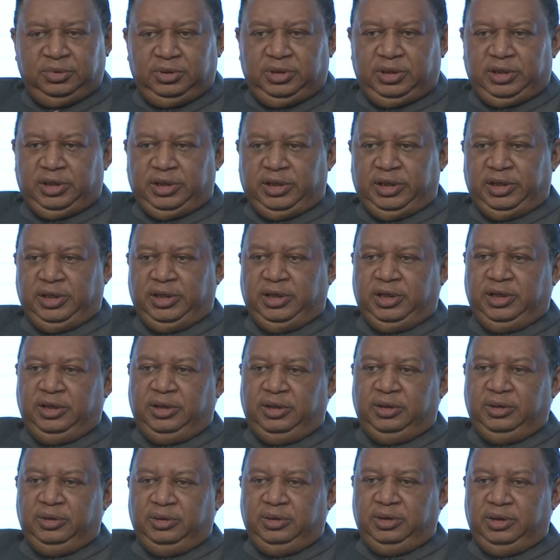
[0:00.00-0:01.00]

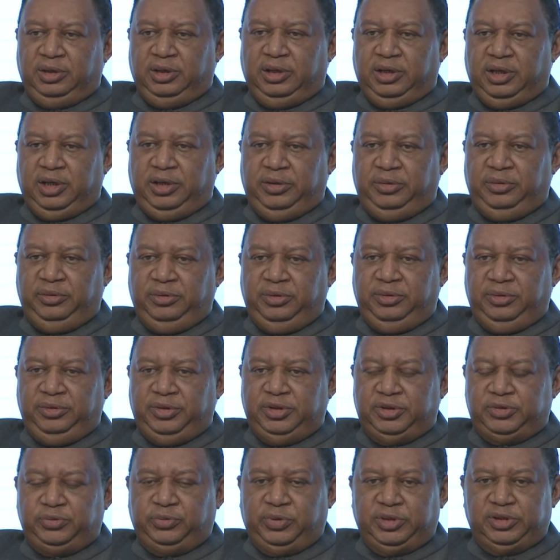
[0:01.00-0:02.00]
And
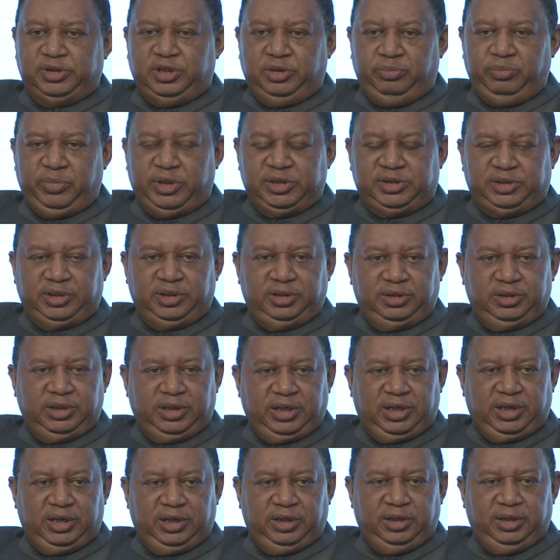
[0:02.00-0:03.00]
this was the message
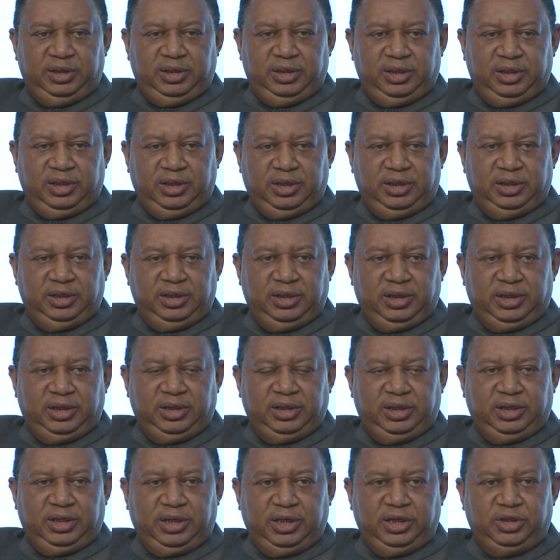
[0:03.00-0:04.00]

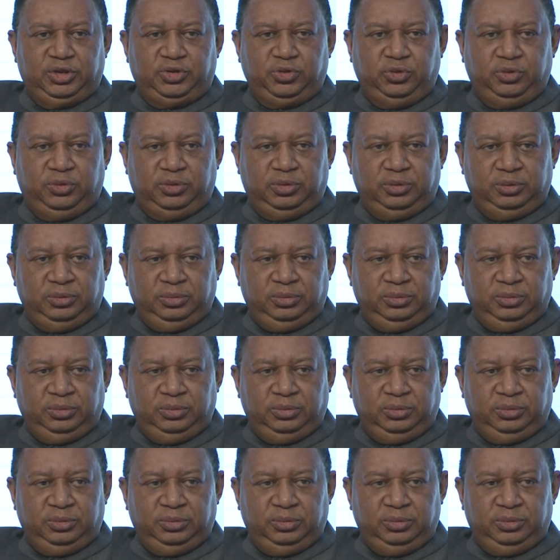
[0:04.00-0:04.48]
I took